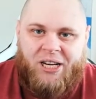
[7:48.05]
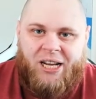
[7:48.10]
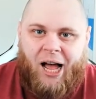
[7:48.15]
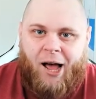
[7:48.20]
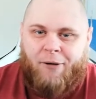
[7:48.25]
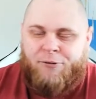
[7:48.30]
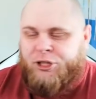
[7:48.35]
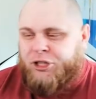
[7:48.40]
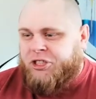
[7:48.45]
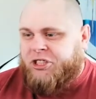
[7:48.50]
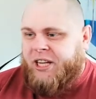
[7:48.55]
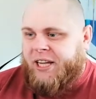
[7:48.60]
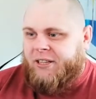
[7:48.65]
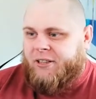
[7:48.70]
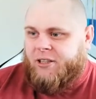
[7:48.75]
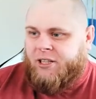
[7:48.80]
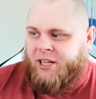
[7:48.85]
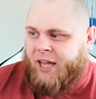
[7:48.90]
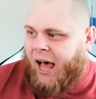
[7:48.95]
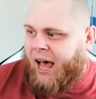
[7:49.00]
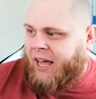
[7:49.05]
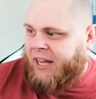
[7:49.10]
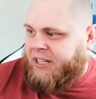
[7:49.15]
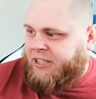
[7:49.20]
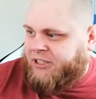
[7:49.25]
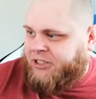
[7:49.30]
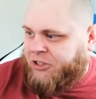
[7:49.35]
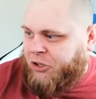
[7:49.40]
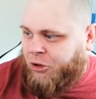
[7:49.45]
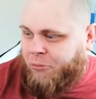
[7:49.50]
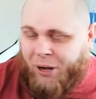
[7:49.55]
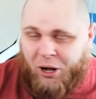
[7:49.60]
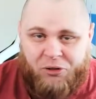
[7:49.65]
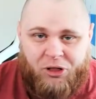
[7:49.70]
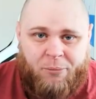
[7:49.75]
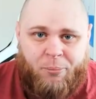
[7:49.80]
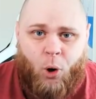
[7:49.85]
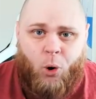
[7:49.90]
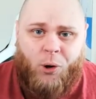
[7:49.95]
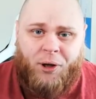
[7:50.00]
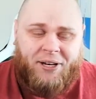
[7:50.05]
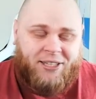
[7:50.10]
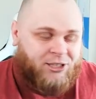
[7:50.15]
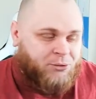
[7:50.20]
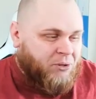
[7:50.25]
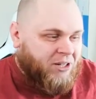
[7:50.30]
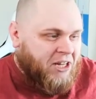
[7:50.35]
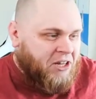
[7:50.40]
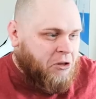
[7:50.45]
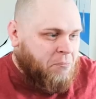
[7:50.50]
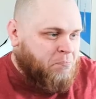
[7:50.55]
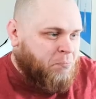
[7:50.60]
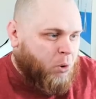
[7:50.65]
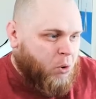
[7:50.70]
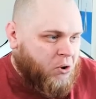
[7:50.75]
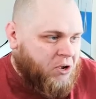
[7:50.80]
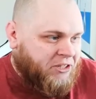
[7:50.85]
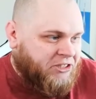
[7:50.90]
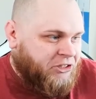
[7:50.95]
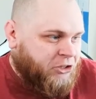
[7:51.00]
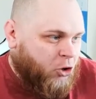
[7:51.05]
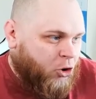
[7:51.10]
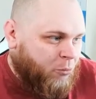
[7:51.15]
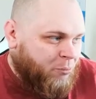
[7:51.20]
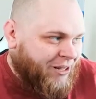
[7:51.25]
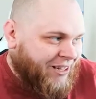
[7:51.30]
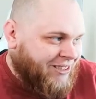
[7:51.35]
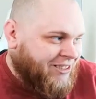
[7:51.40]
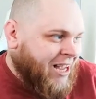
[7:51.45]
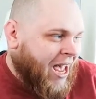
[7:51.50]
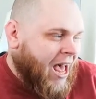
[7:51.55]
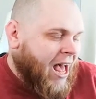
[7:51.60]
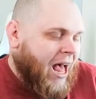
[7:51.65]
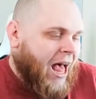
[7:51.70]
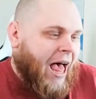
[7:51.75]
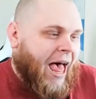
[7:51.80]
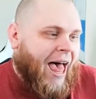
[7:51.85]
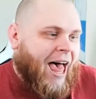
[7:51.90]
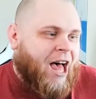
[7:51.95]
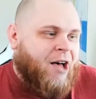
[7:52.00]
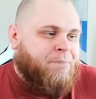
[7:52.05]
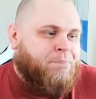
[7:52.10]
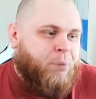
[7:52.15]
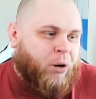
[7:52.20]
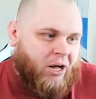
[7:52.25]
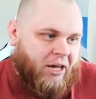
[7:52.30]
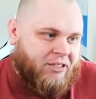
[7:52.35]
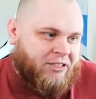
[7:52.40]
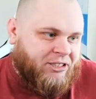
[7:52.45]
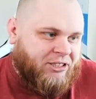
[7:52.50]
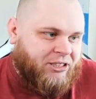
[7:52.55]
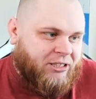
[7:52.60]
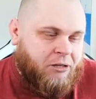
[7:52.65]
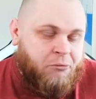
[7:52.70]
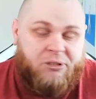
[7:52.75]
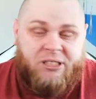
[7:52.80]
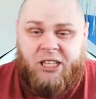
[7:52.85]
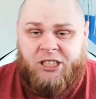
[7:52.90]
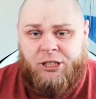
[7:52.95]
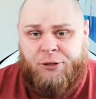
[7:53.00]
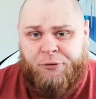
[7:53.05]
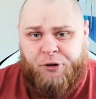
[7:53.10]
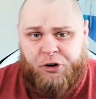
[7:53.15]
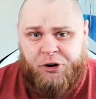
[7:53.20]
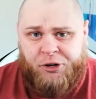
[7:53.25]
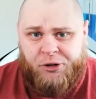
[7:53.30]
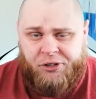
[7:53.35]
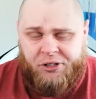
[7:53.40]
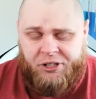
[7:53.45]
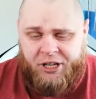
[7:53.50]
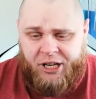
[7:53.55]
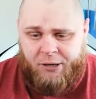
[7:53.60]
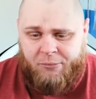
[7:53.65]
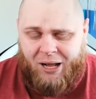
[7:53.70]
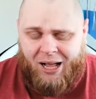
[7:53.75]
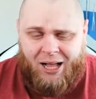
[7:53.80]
I've just let the guys know about the boys. We'll let the boys know, mate. But he was actually very good in game.